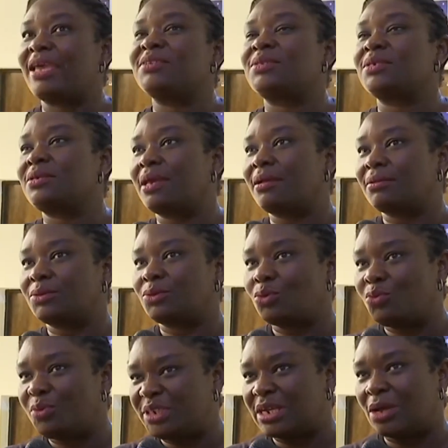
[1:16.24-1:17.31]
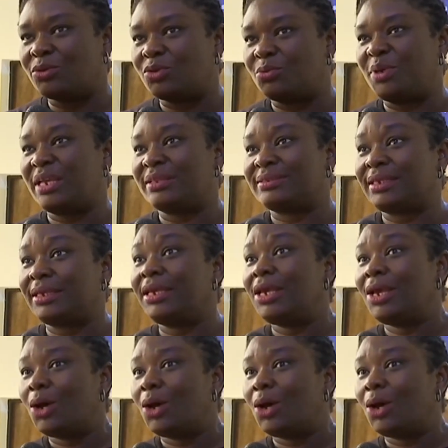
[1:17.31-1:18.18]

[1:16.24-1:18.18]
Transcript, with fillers: see girls who reach out to me and say,